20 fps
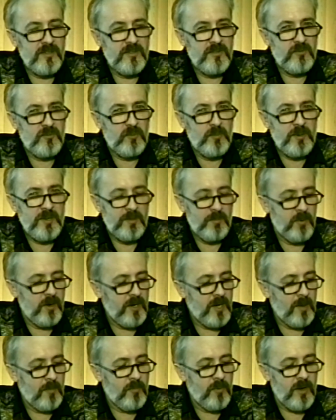for me to bring
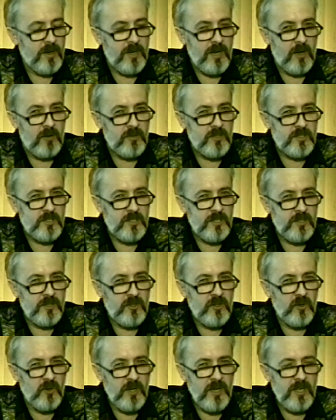up right now is
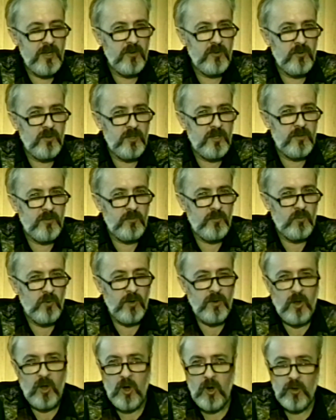go ahead and run
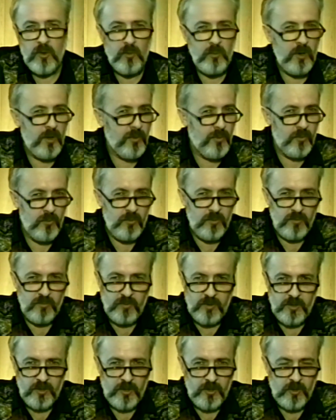all the way through the
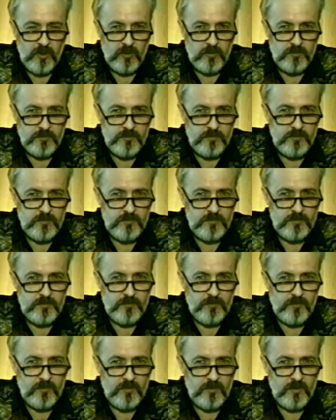video
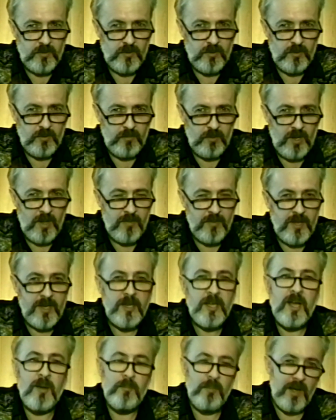and then
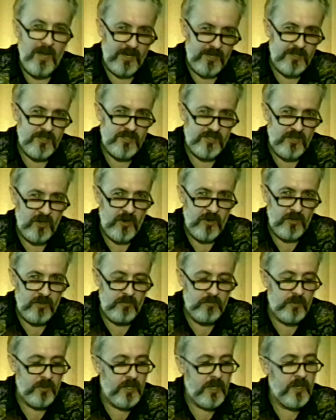come back and start.
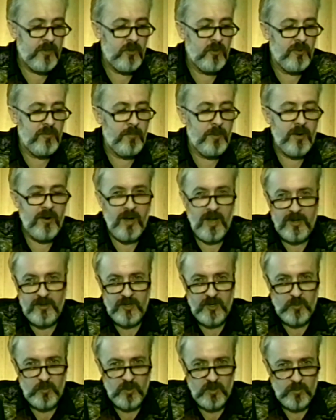Again, you'll have a better idea
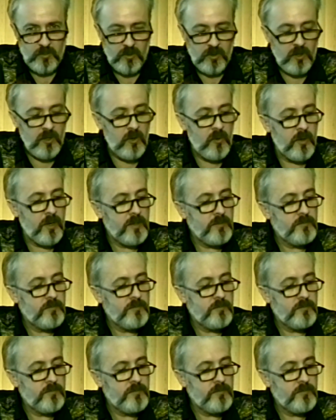where we're going.